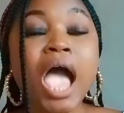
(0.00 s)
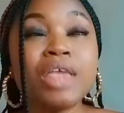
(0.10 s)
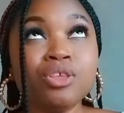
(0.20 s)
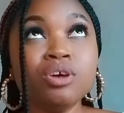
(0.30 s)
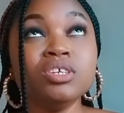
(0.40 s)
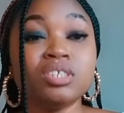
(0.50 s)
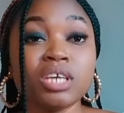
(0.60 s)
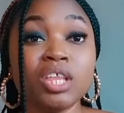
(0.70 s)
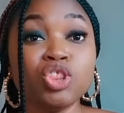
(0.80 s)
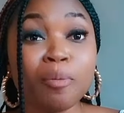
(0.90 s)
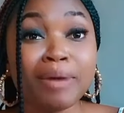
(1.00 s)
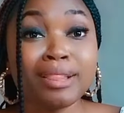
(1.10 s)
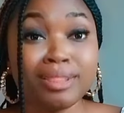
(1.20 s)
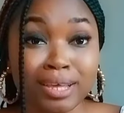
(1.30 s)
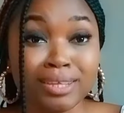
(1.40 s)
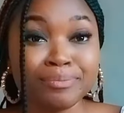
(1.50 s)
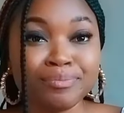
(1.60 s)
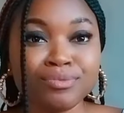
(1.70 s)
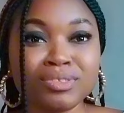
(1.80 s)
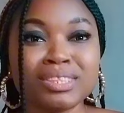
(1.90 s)
I know it's a normal thing
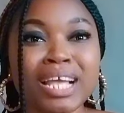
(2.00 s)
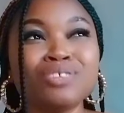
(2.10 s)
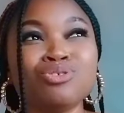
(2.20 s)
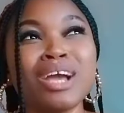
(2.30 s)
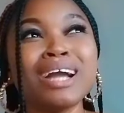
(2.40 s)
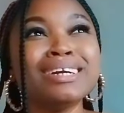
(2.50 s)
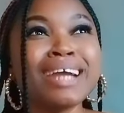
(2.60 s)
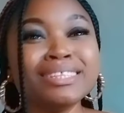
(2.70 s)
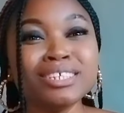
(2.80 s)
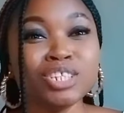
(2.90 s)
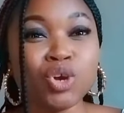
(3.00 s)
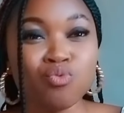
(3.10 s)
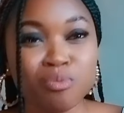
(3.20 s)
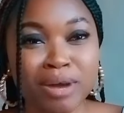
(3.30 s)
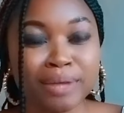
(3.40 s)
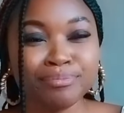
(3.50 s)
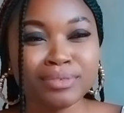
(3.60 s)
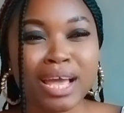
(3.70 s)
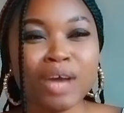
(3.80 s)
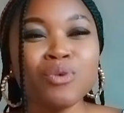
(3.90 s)
that you are grinding a woman,
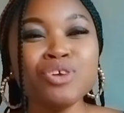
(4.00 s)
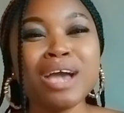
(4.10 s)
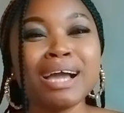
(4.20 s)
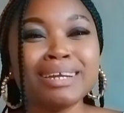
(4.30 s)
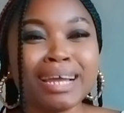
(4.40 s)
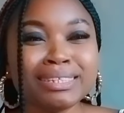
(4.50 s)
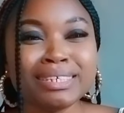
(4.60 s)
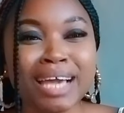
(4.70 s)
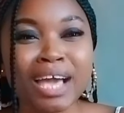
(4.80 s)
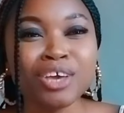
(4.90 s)
and when you are grinding her,